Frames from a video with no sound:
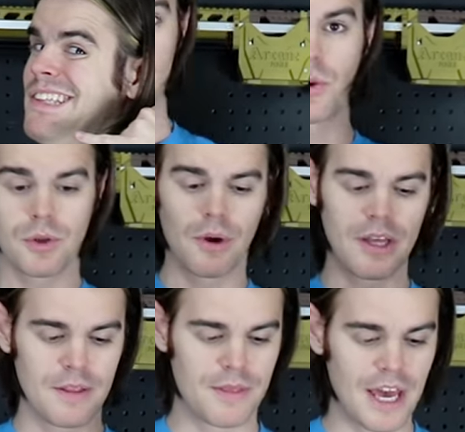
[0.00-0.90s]
so
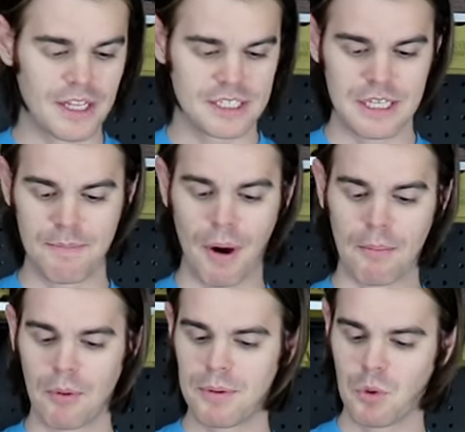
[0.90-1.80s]
anyway, that is the
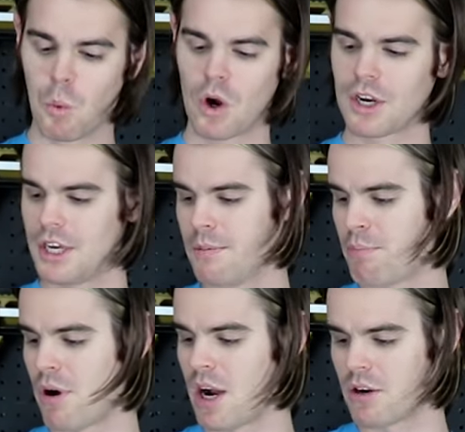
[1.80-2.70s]
Bumblebee work in
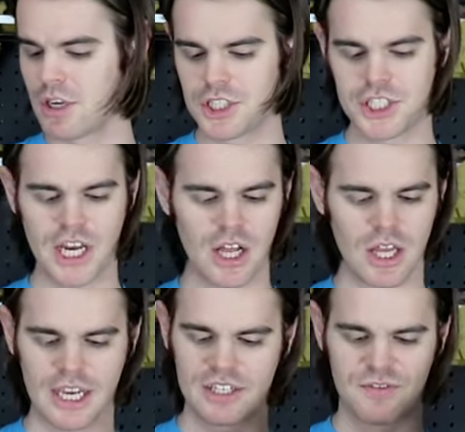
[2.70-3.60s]
progress shell.
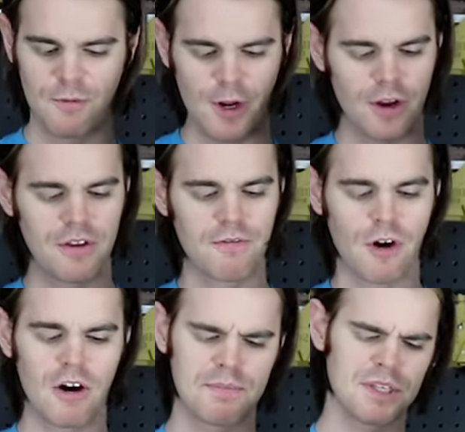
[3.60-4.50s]
Like, it's very
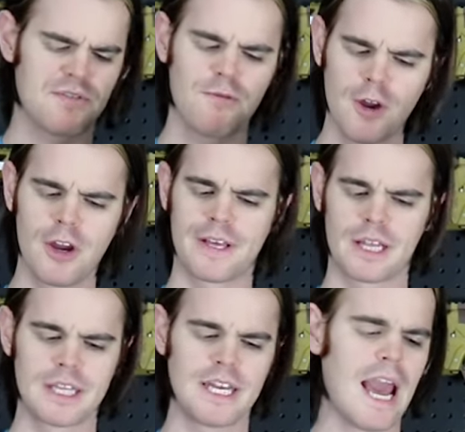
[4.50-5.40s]
involved, but it's very
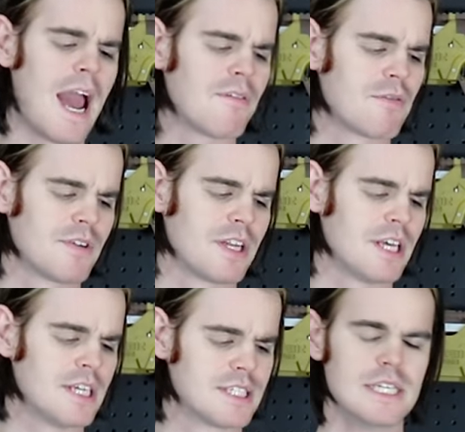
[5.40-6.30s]
clean. Half of
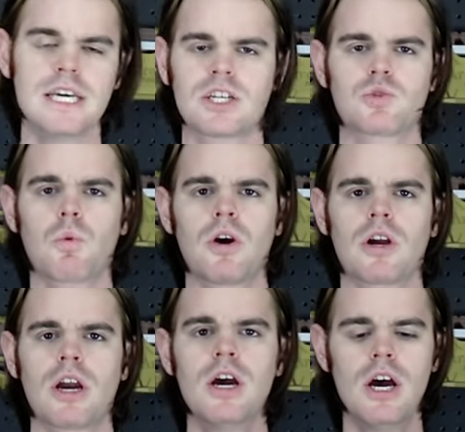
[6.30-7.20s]
it is Nick's
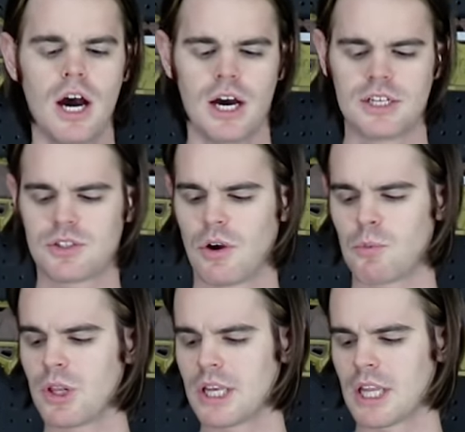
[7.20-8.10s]
work, uh, so
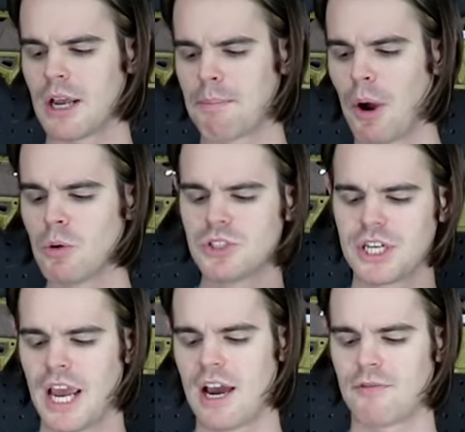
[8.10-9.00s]
I'm really like
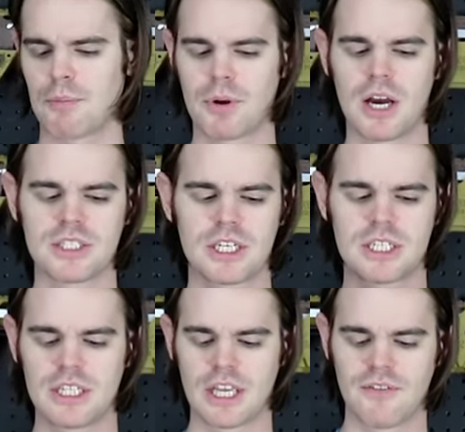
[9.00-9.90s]
poaching half a
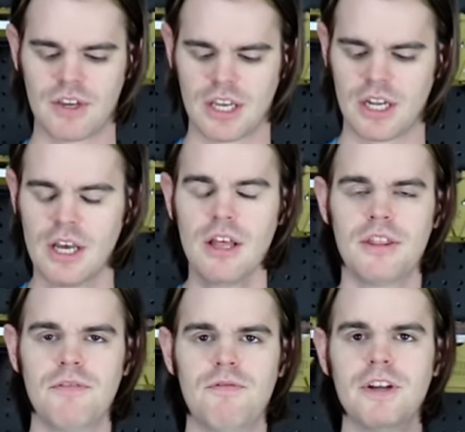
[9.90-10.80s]
project and then giving it
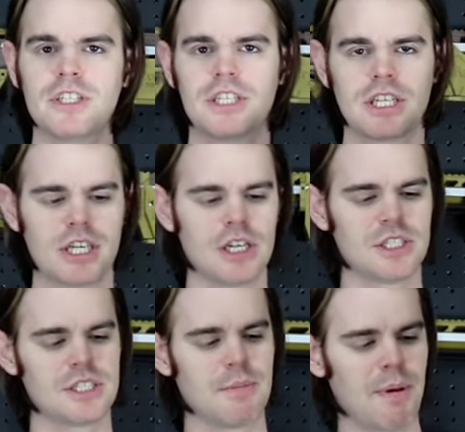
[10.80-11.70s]
the finishing
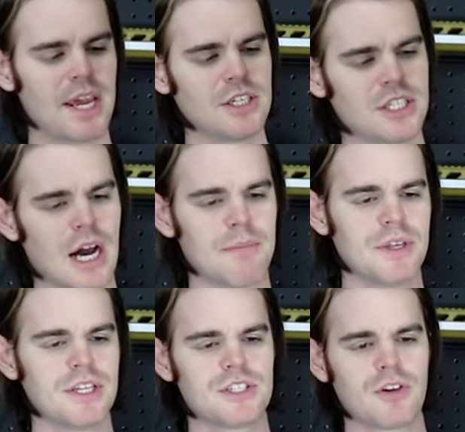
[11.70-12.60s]
touches and paint job
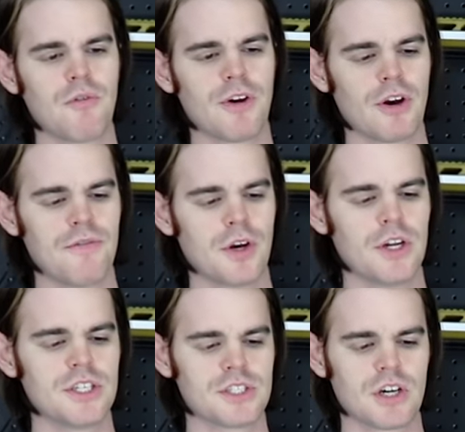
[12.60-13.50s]
that it so very,
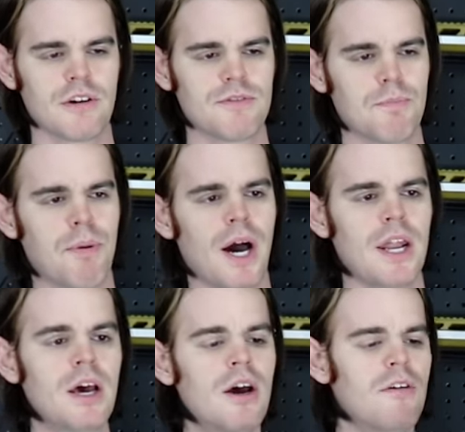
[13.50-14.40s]
very deserves.
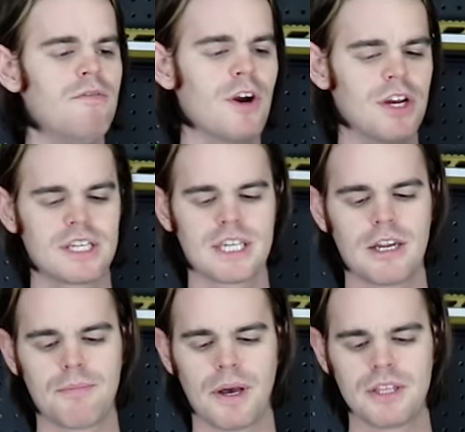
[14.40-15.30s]
But very
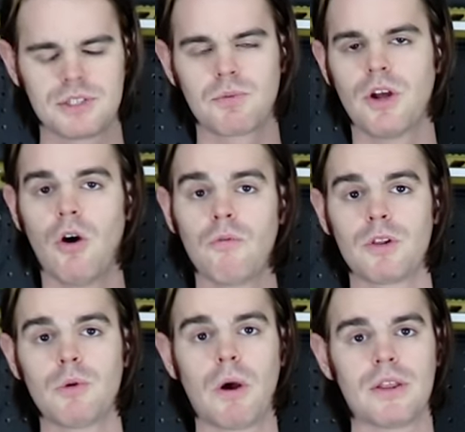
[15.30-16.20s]
excited by this one.
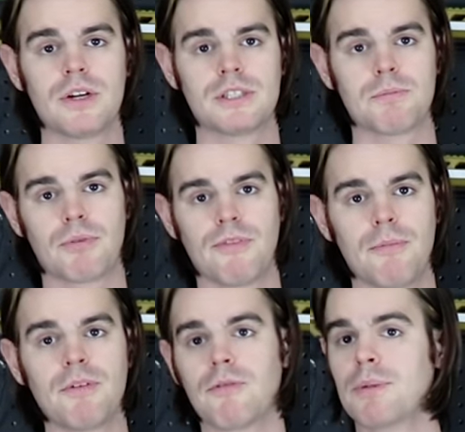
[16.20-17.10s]
Hopefully weather doesn't
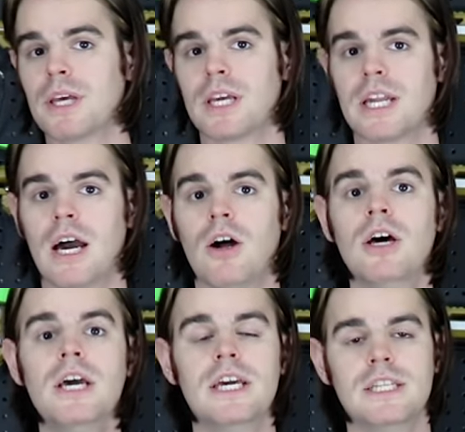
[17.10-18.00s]
prevent me from getting it out
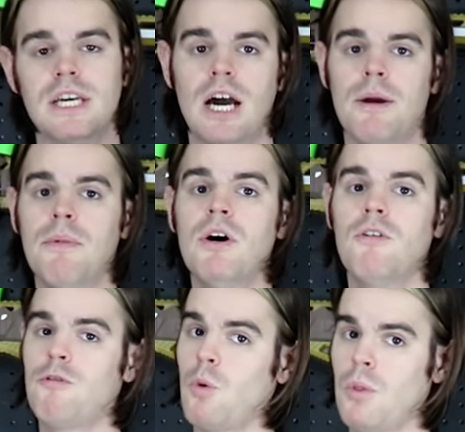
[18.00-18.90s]
in time
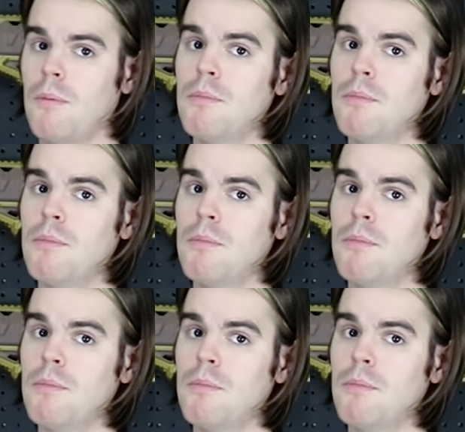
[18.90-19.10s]
for the